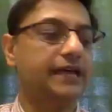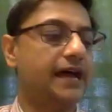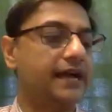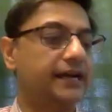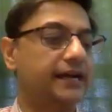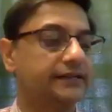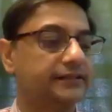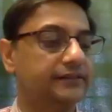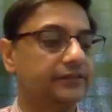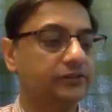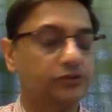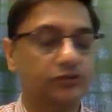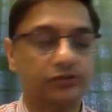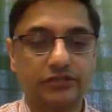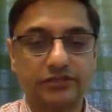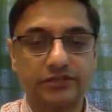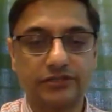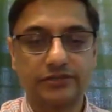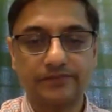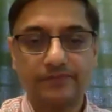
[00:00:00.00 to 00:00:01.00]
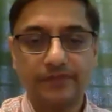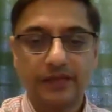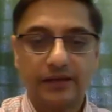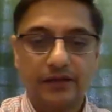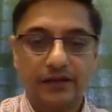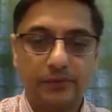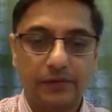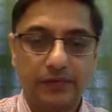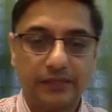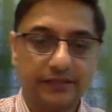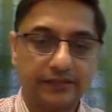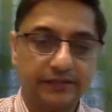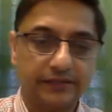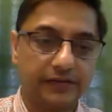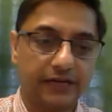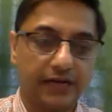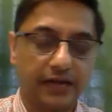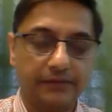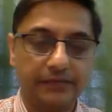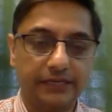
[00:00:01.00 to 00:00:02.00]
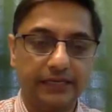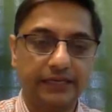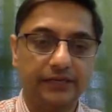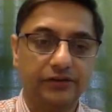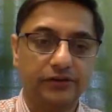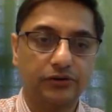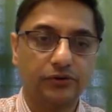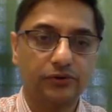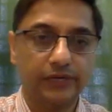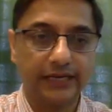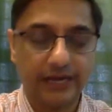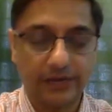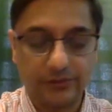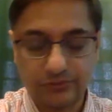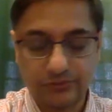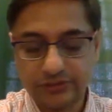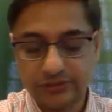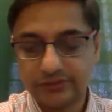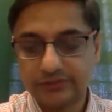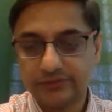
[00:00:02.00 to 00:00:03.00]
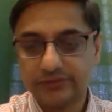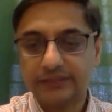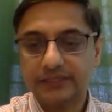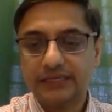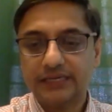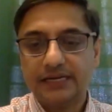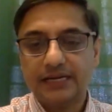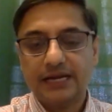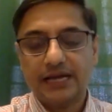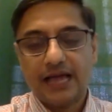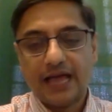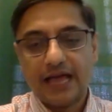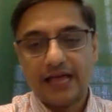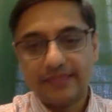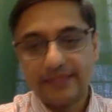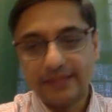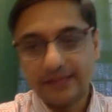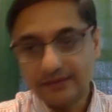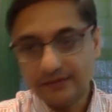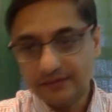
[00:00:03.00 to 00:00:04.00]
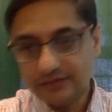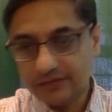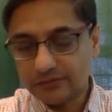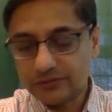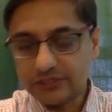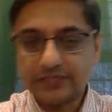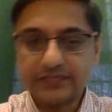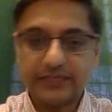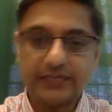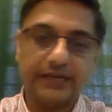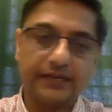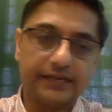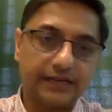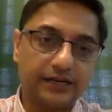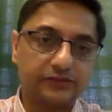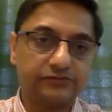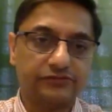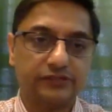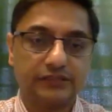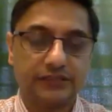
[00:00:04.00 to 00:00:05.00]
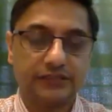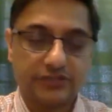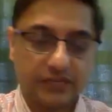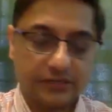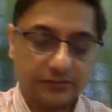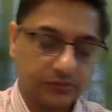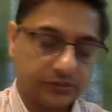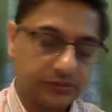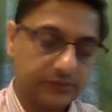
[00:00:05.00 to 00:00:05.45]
at the goods, whether they were coming in or going out. And then they would sail down further south.